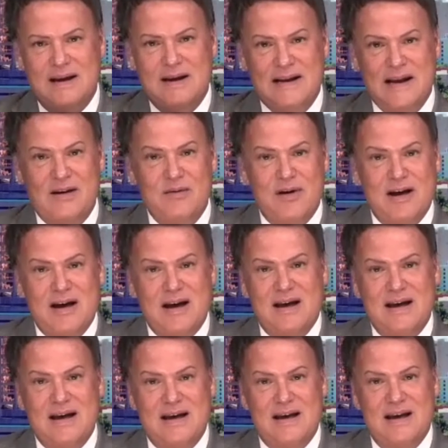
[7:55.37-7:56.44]
Now,
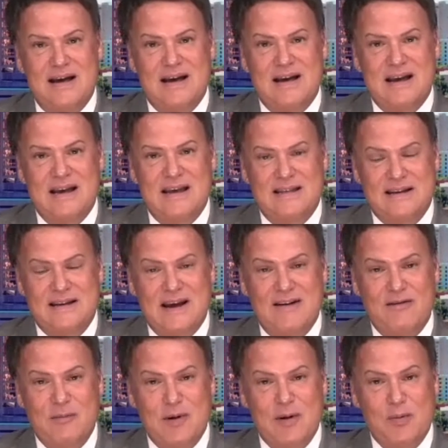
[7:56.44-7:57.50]
in the
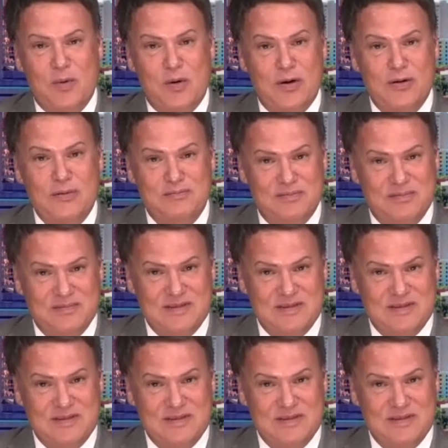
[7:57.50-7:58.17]
government world,